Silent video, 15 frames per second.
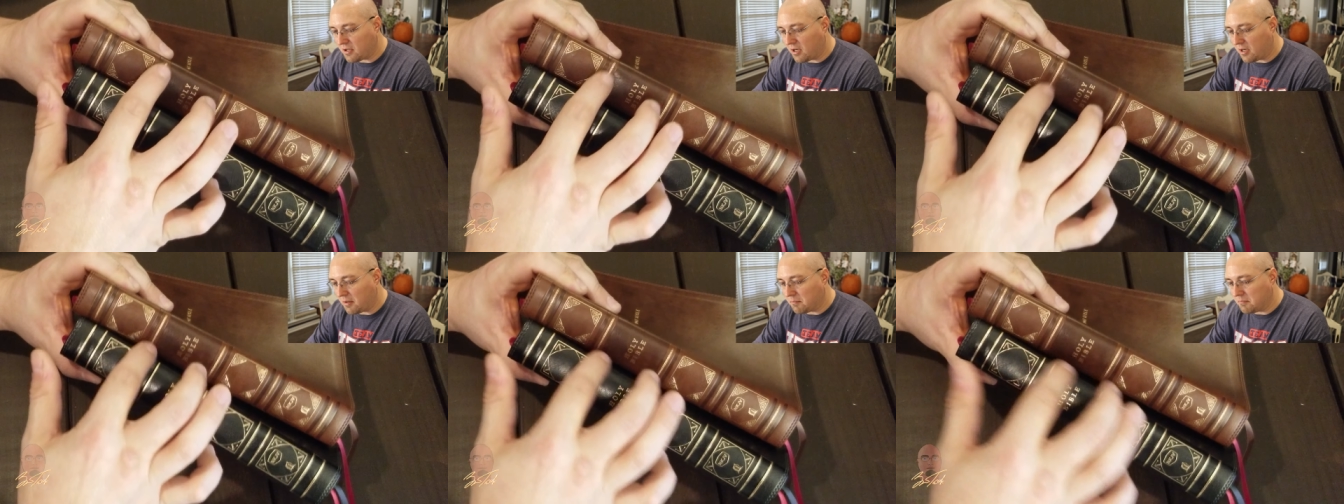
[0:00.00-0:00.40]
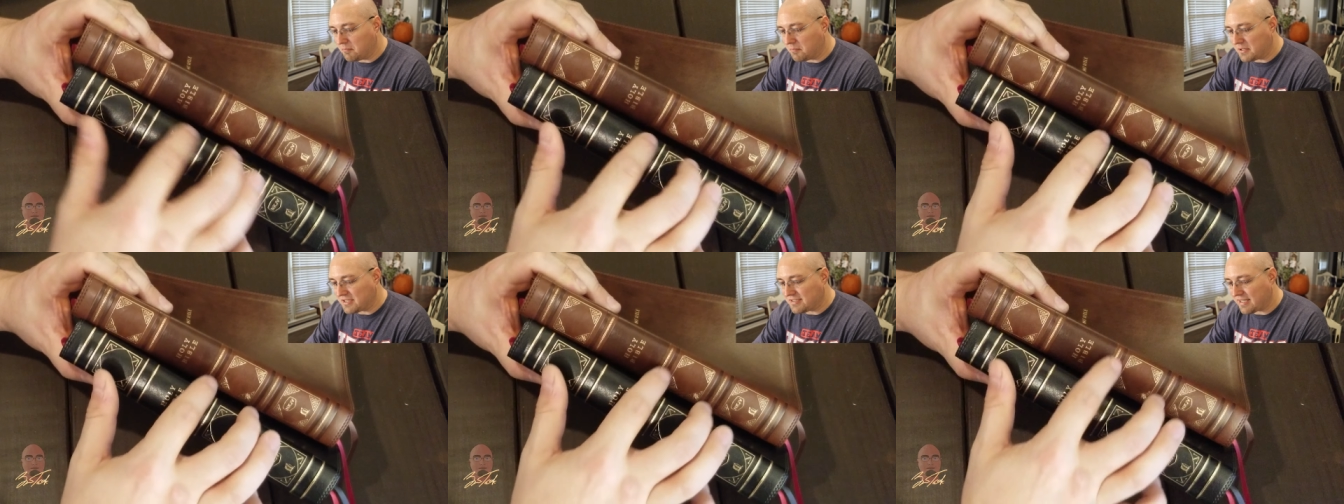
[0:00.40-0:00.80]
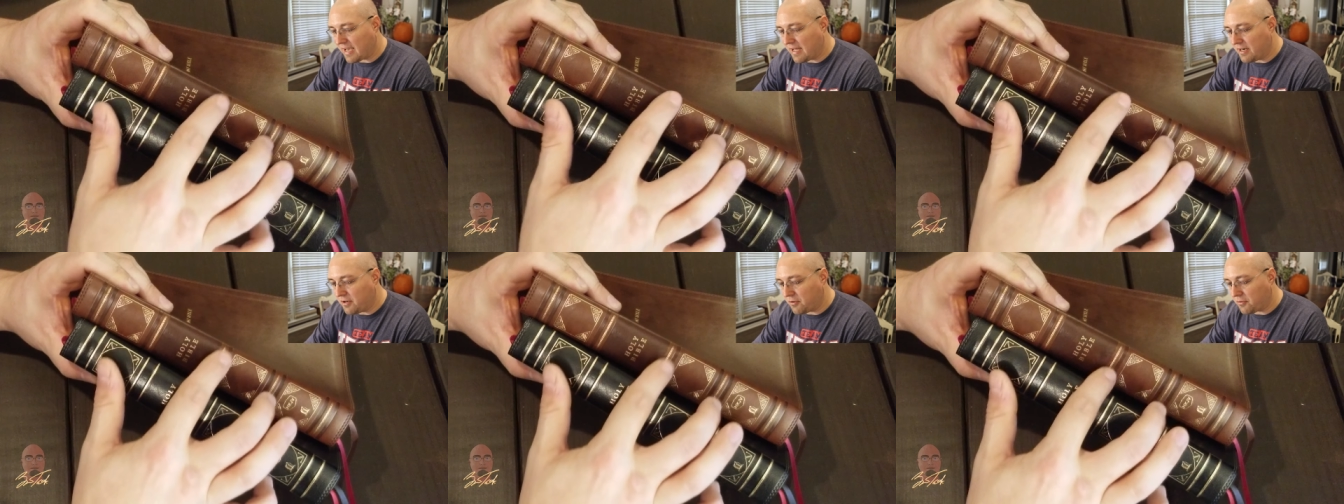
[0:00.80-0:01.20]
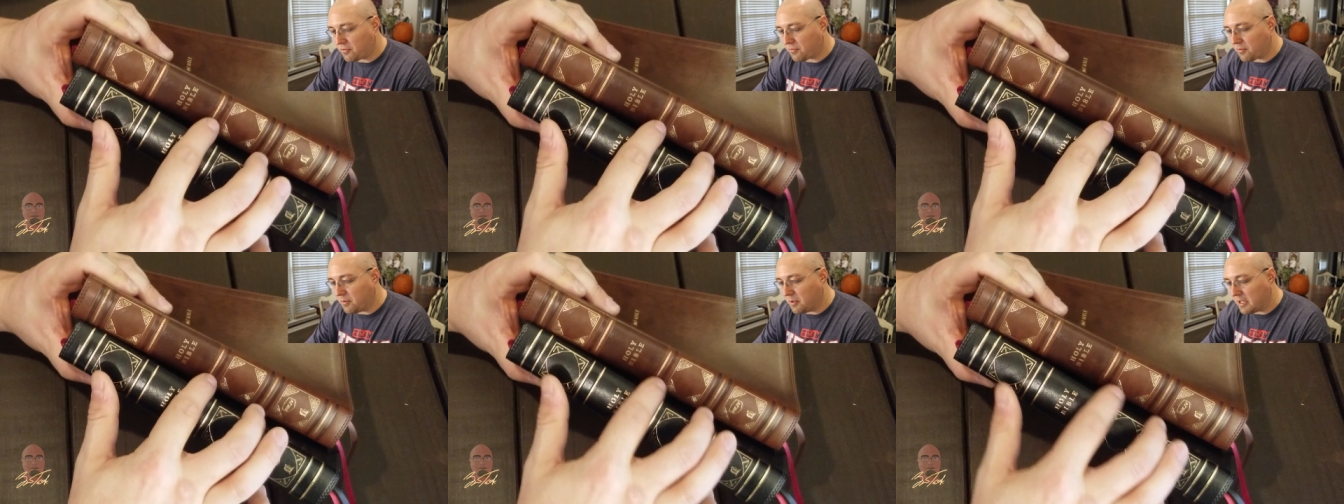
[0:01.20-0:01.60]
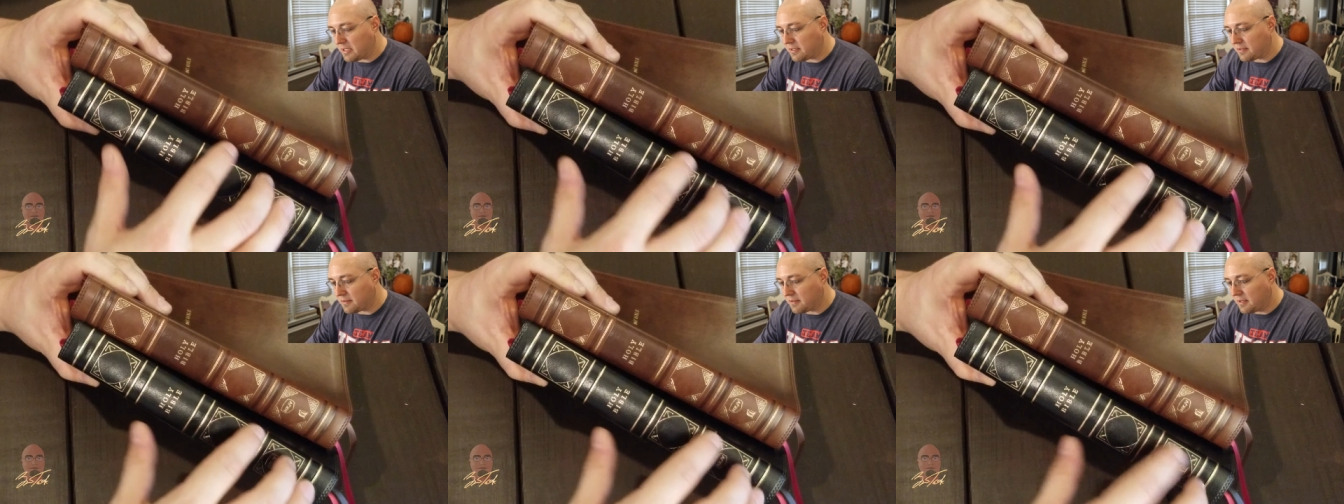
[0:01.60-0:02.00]
uh, um, beside it or through
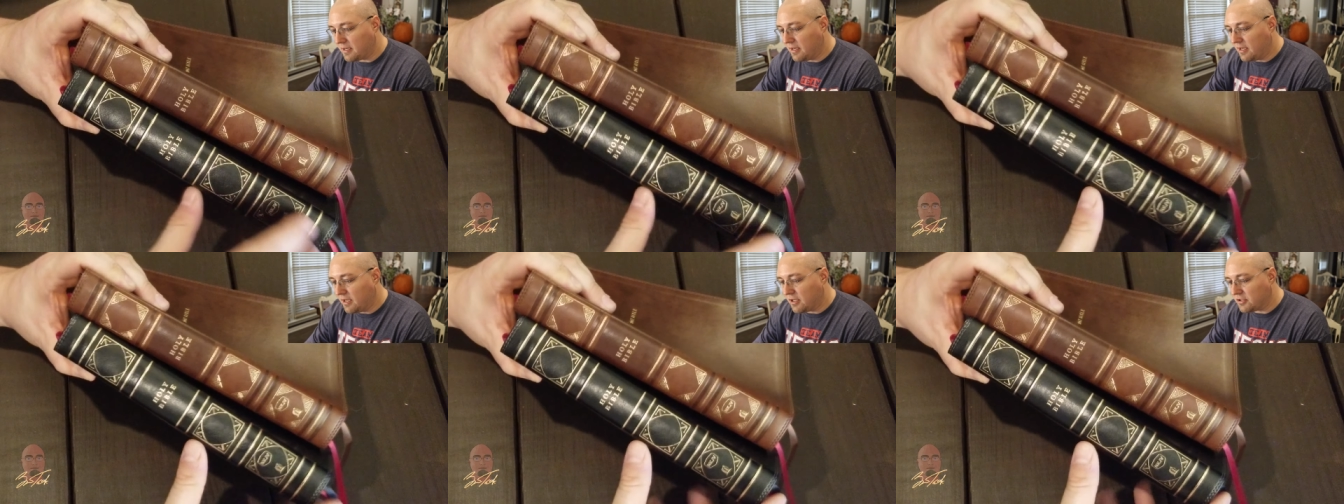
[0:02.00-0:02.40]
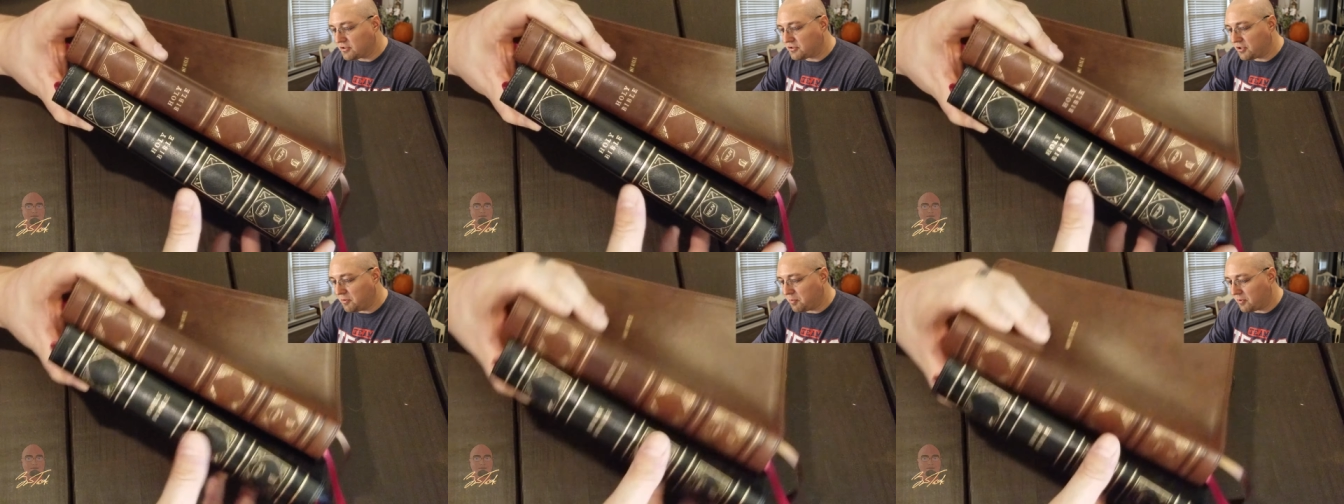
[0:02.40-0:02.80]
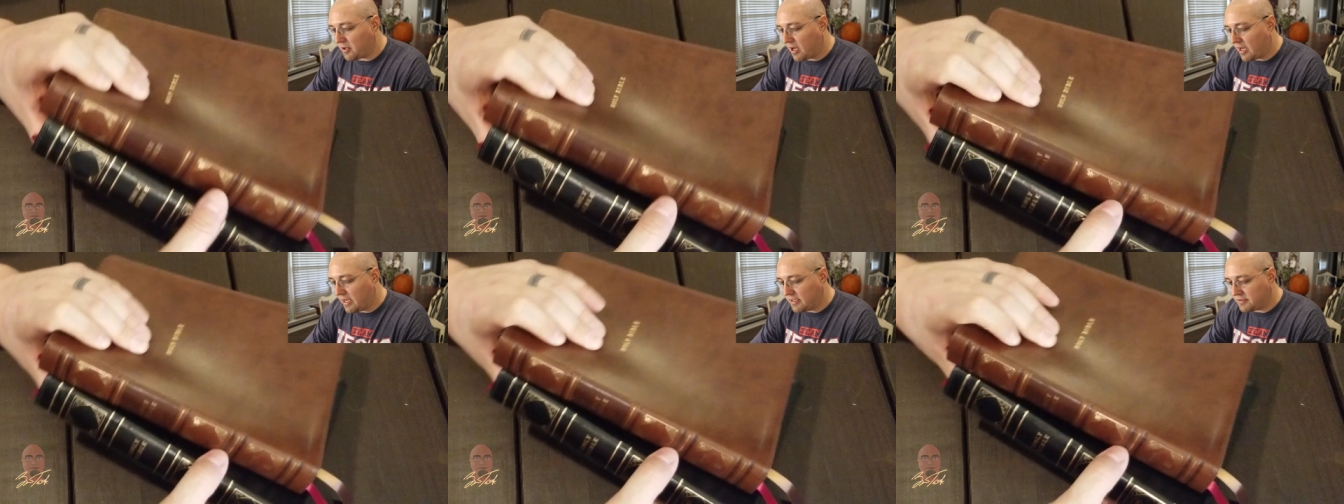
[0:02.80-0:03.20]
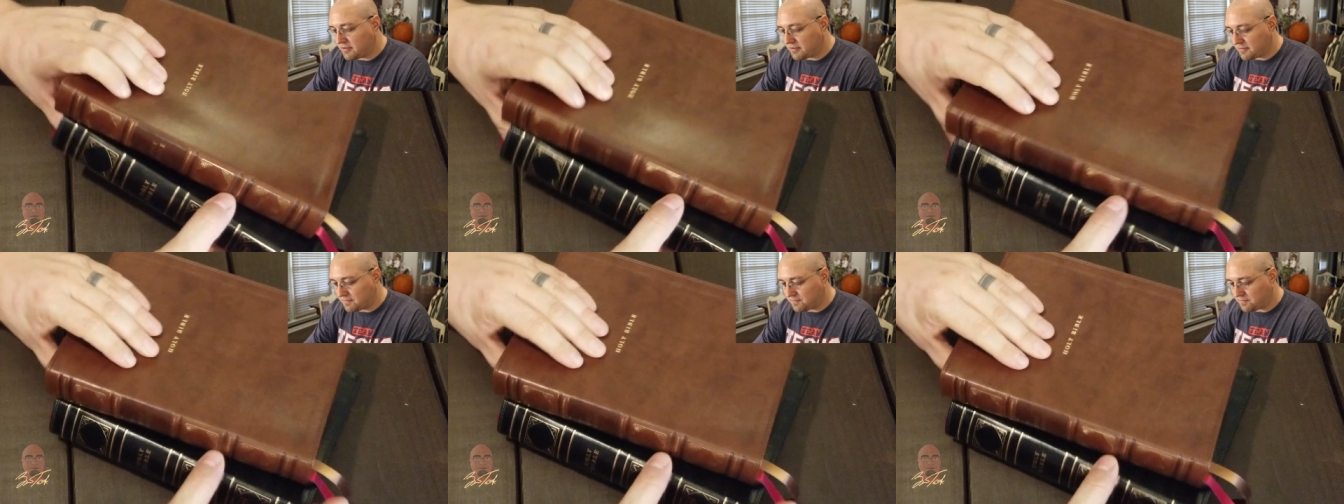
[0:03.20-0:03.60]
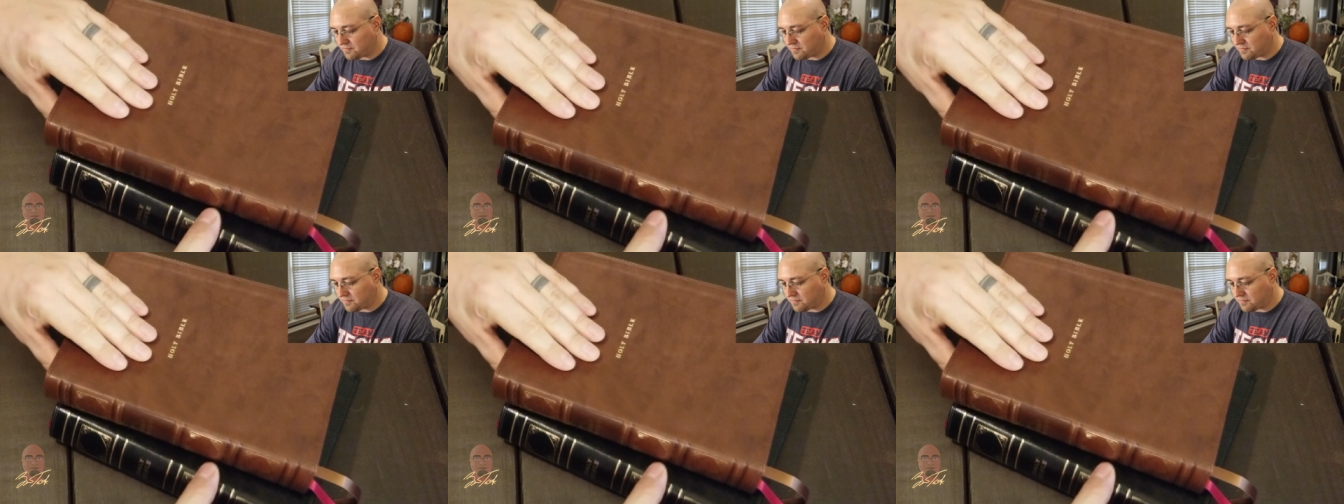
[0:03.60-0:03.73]
it. Super nice.